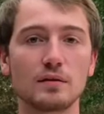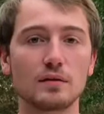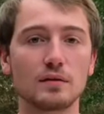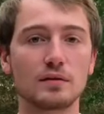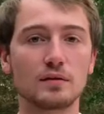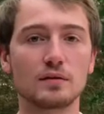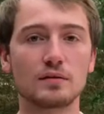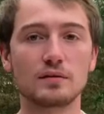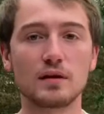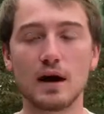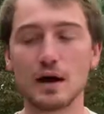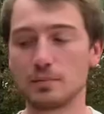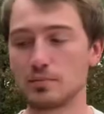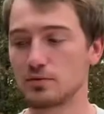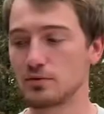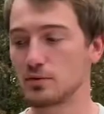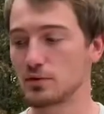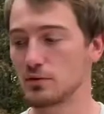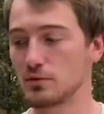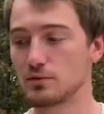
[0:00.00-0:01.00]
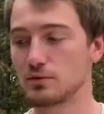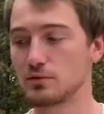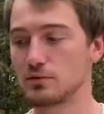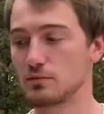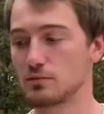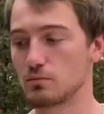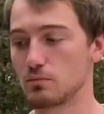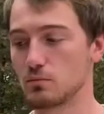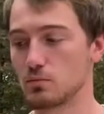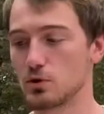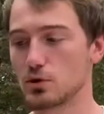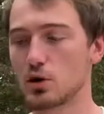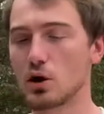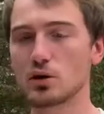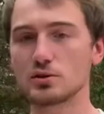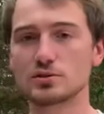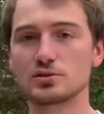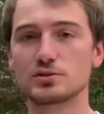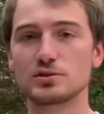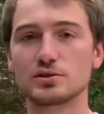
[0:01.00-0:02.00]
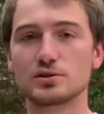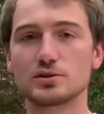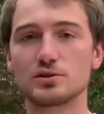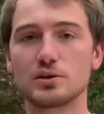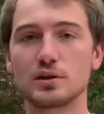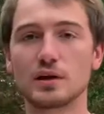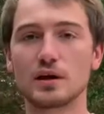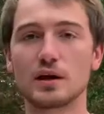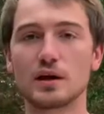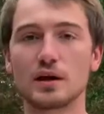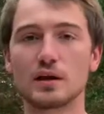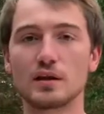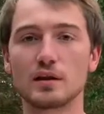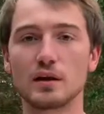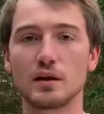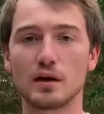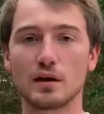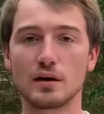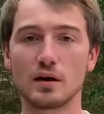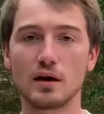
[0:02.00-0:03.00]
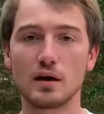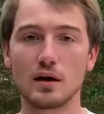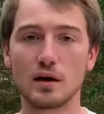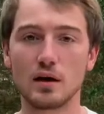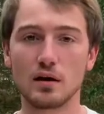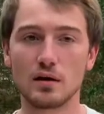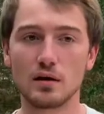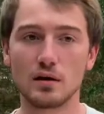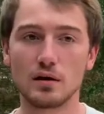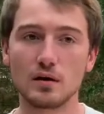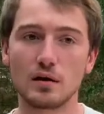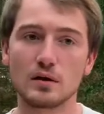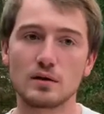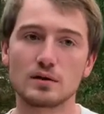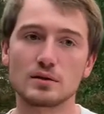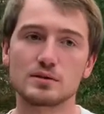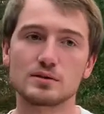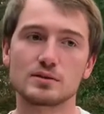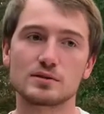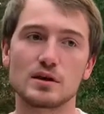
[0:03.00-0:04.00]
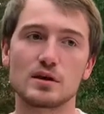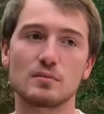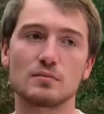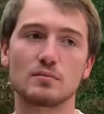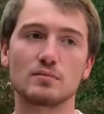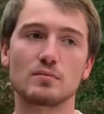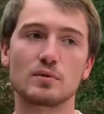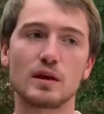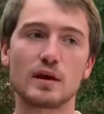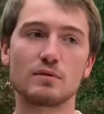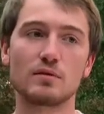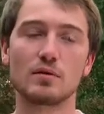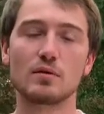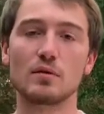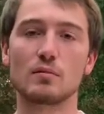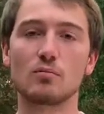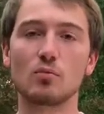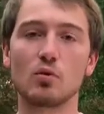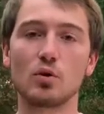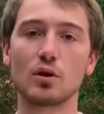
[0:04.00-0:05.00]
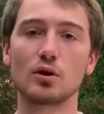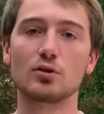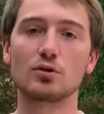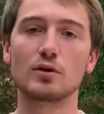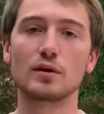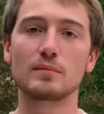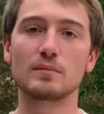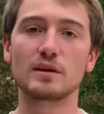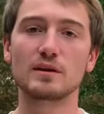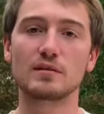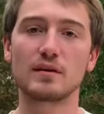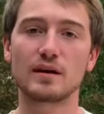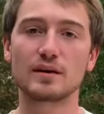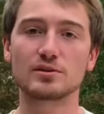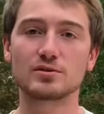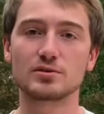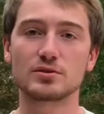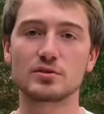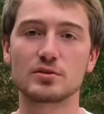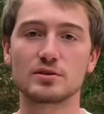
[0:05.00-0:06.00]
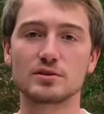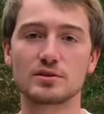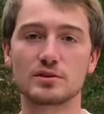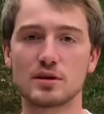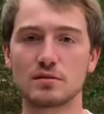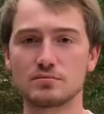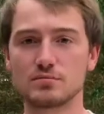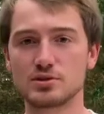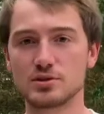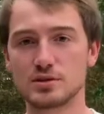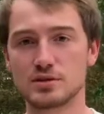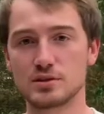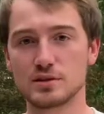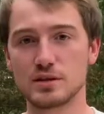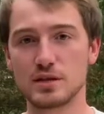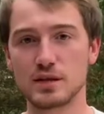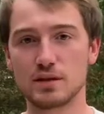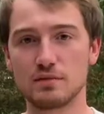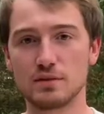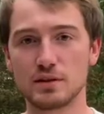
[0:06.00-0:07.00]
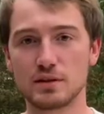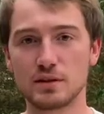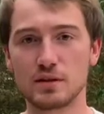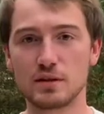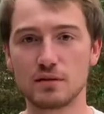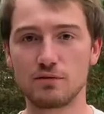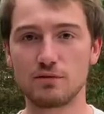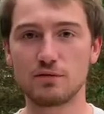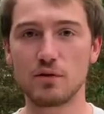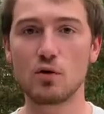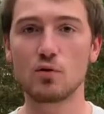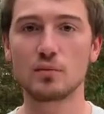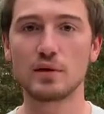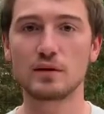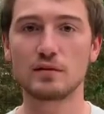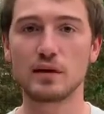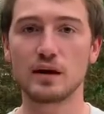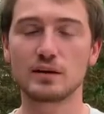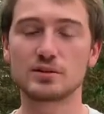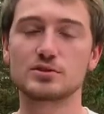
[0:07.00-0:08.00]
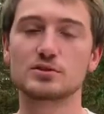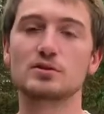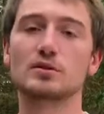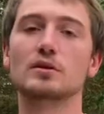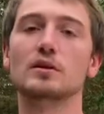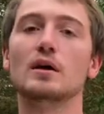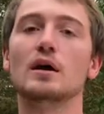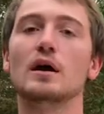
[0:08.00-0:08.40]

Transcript: types of cartridges that you can get, like some give it a more creamy texture and some just give it the foamy texture.